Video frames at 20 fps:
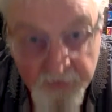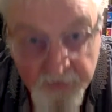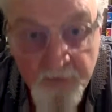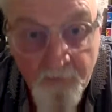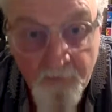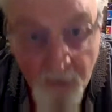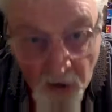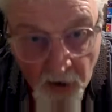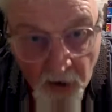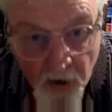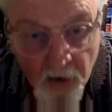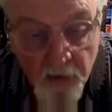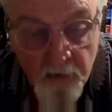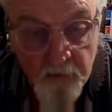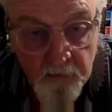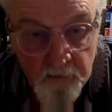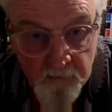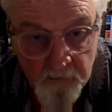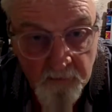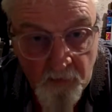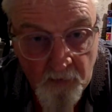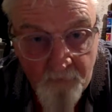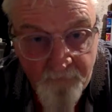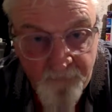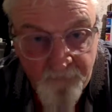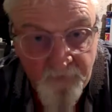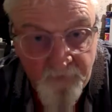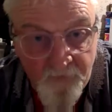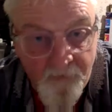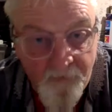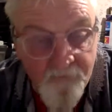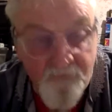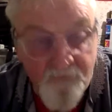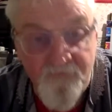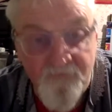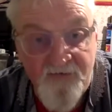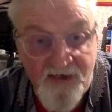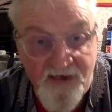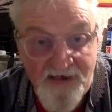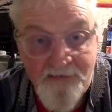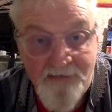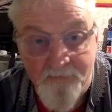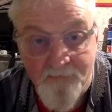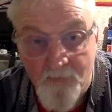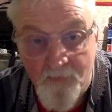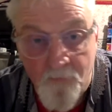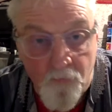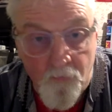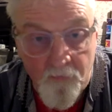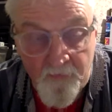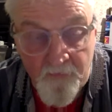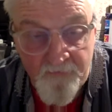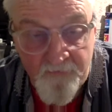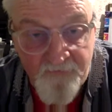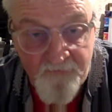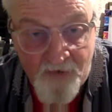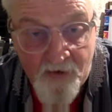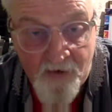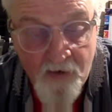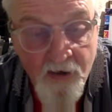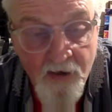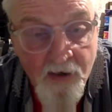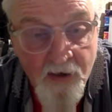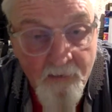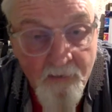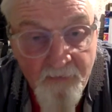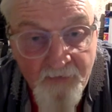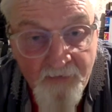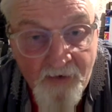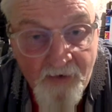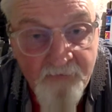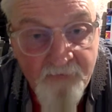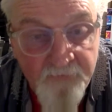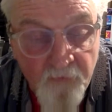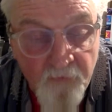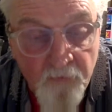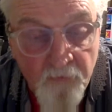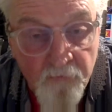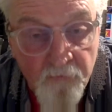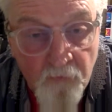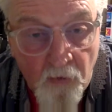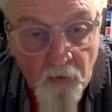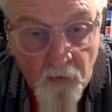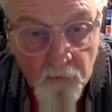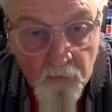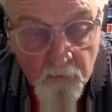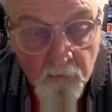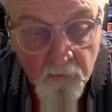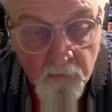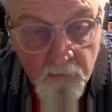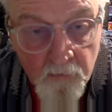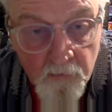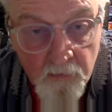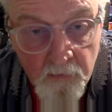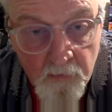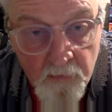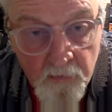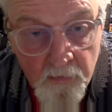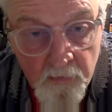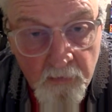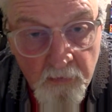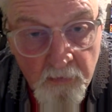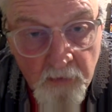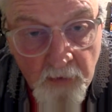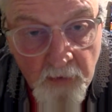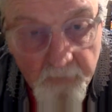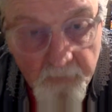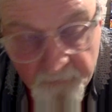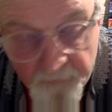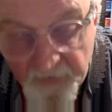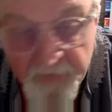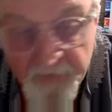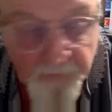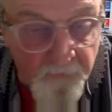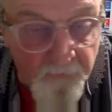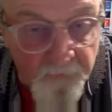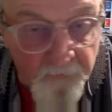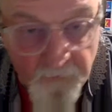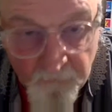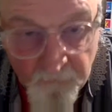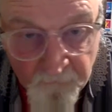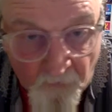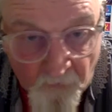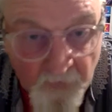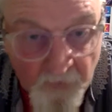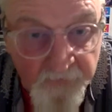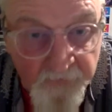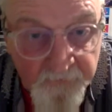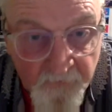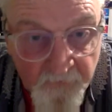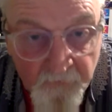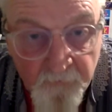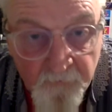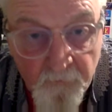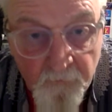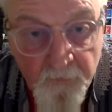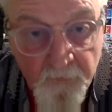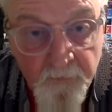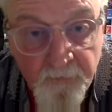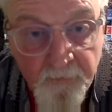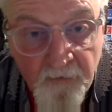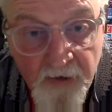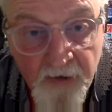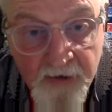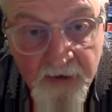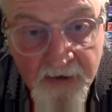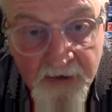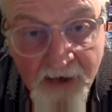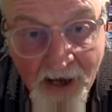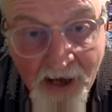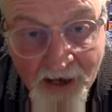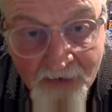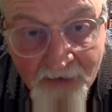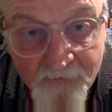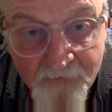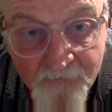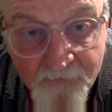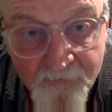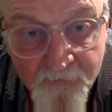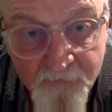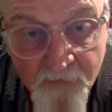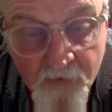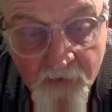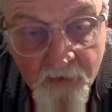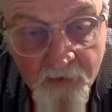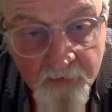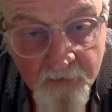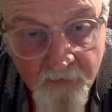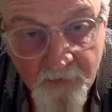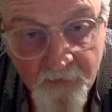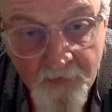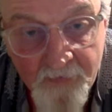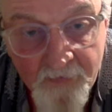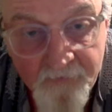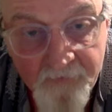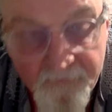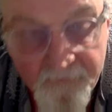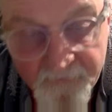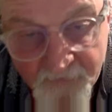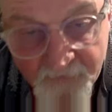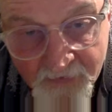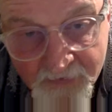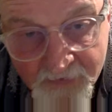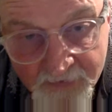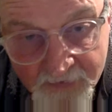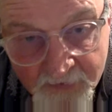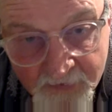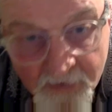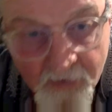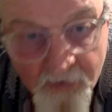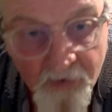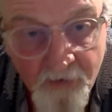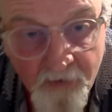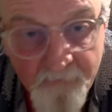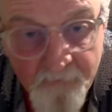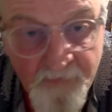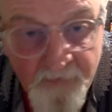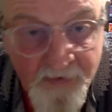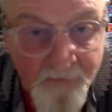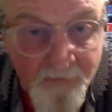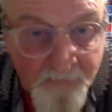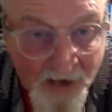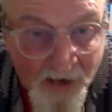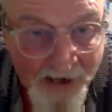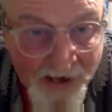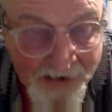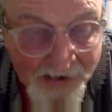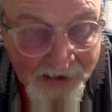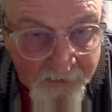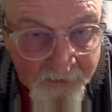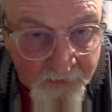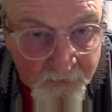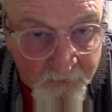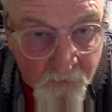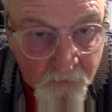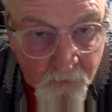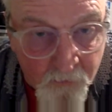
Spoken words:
them a home. Obviously, she doesn't just keep them all as out, but that's her role. And people, vice versa, would bring cats that they see have been abandoned or